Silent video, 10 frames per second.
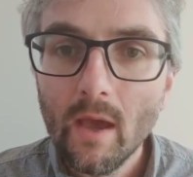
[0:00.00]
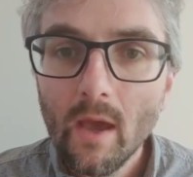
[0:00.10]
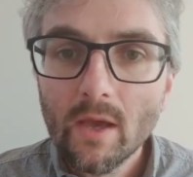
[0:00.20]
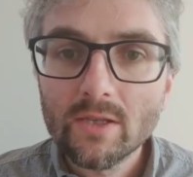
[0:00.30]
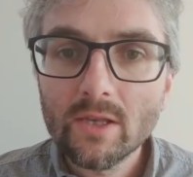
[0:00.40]

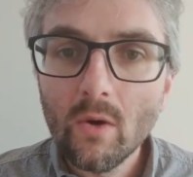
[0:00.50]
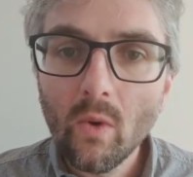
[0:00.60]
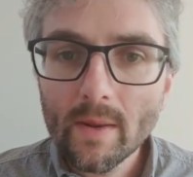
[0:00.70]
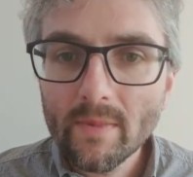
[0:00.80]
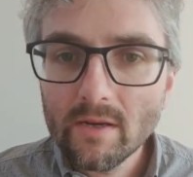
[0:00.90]
So
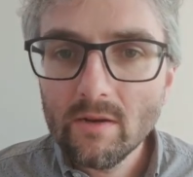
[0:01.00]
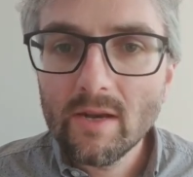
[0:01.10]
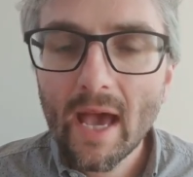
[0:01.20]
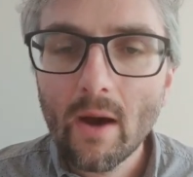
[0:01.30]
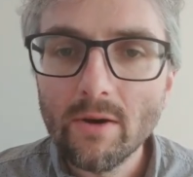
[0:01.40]
what I'm going to do
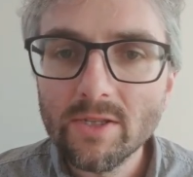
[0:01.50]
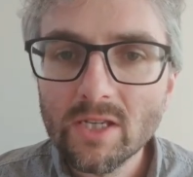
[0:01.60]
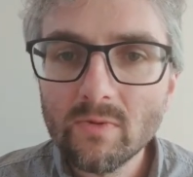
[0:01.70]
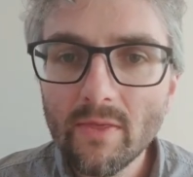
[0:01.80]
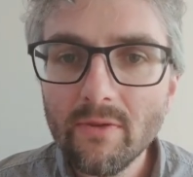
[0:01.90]
now is just
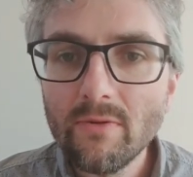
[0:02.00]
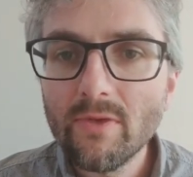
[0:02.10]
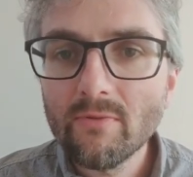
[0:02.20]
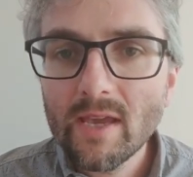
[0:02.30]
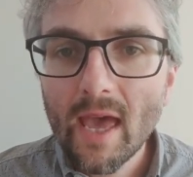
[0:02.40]
run through
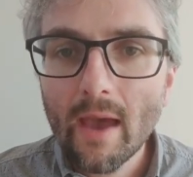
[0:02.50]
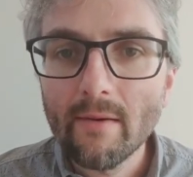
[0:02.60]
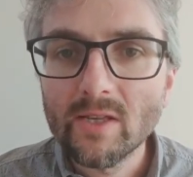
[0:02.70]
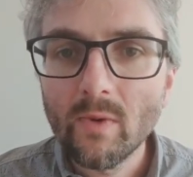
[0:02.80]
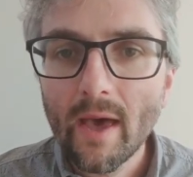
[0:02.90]
3
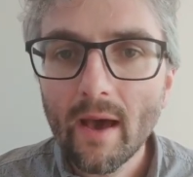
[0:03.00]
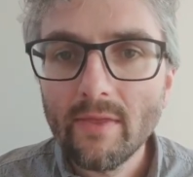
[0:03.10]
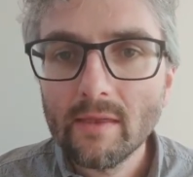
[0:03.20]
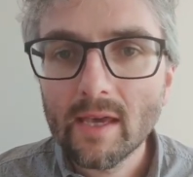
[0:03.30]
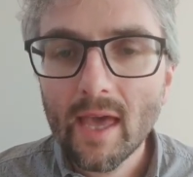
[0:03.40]
areas where I
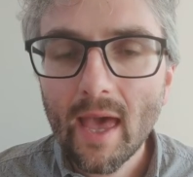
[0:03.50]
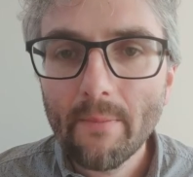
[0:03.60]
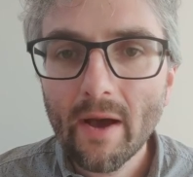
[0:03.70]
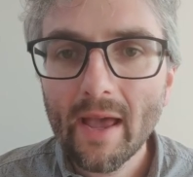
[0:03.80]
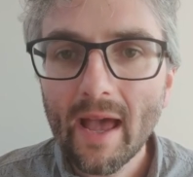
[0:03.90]
think that care
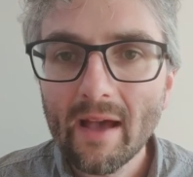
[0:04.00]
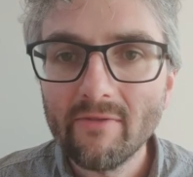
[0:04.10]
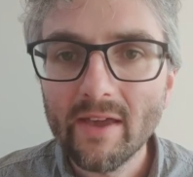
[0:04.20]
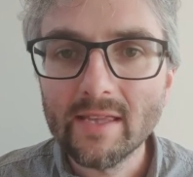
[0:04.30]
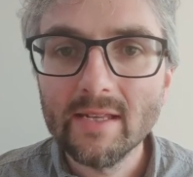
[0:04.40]
might
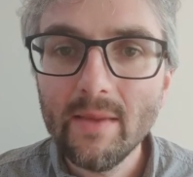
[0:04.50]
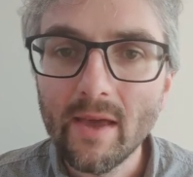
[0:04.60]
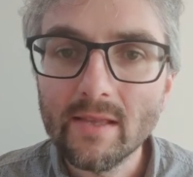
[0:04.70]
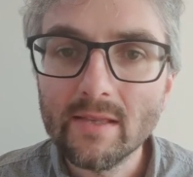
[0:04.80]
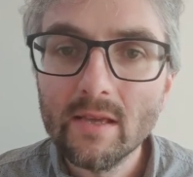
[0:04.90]
have its
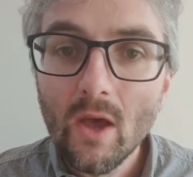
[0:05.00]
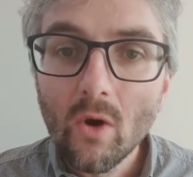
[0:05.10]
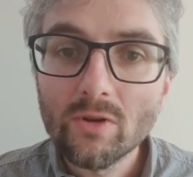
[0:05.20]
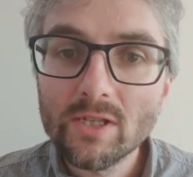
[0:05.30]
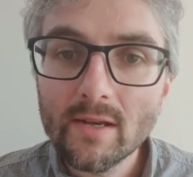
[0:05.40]
limits,
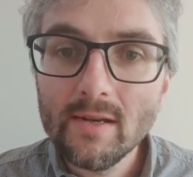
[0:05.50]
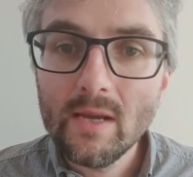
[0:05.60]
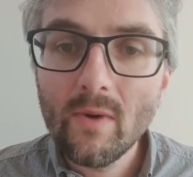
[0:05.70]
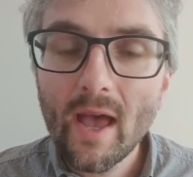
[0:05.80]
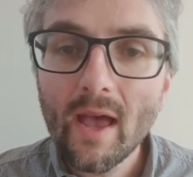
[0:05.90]
or certainly
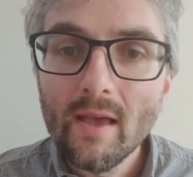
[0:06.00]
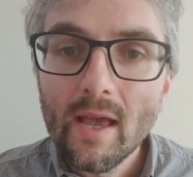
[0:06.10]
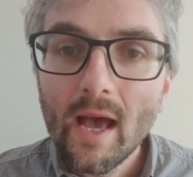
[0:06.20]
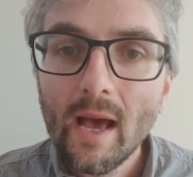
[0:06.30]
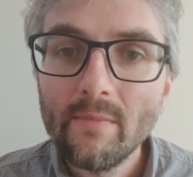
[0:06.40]
where
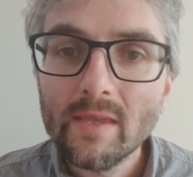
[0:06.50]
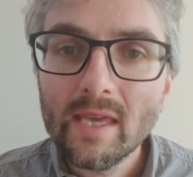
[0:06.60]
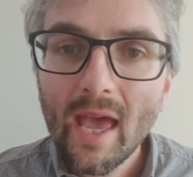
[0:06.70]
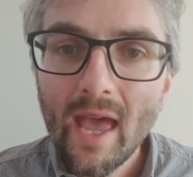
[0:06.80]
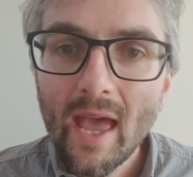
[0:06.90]

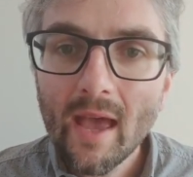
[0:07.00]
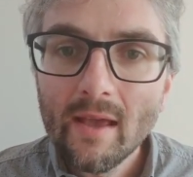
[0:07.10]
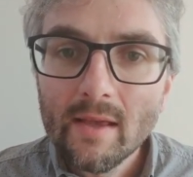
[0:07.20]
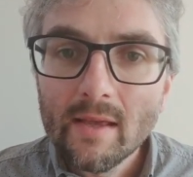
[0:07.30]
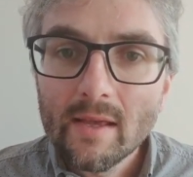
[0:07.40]
care
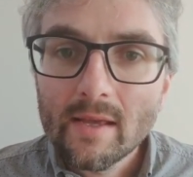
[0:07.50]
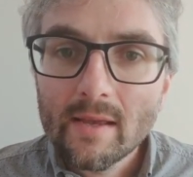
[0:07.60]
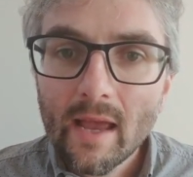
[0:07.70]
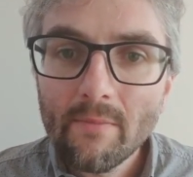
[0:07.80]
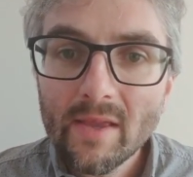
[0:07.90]

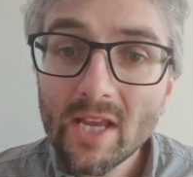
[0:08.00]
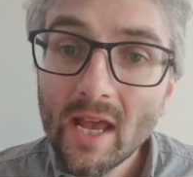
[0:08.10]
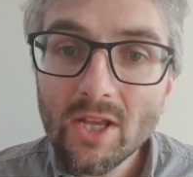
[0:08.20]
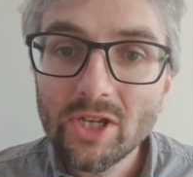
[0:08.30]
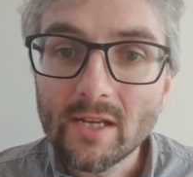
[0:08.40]
can be
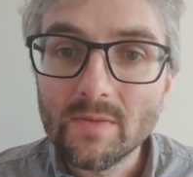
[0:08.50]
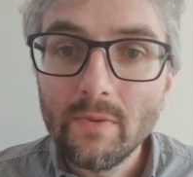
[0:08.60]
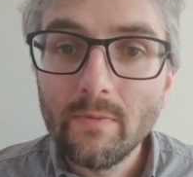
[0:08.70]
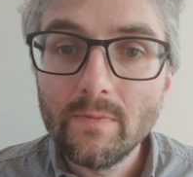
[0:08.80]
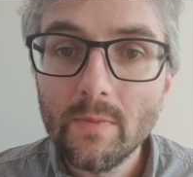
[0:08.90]
challenging
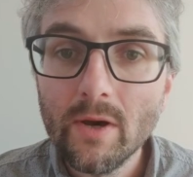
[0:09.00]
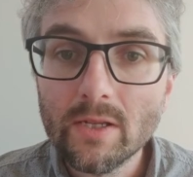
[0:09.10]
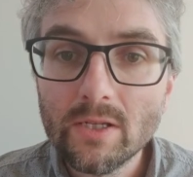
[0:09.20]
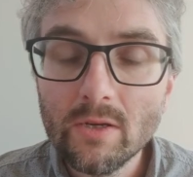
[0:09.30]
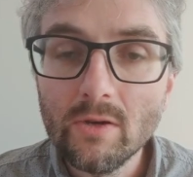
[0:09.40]
to put
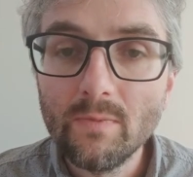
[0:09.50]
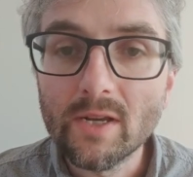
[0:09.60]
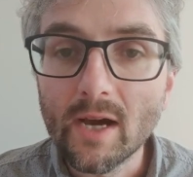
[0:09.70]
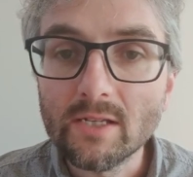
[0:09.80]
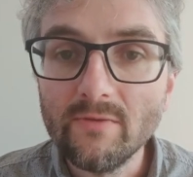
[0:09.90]
to
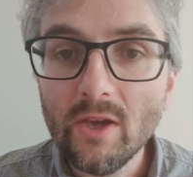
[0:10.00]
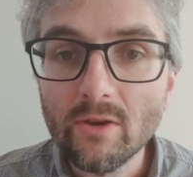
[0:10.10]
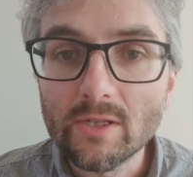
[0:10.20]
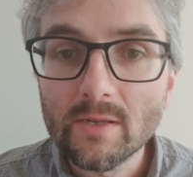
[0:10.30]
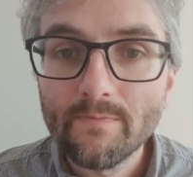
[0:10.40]
productive use.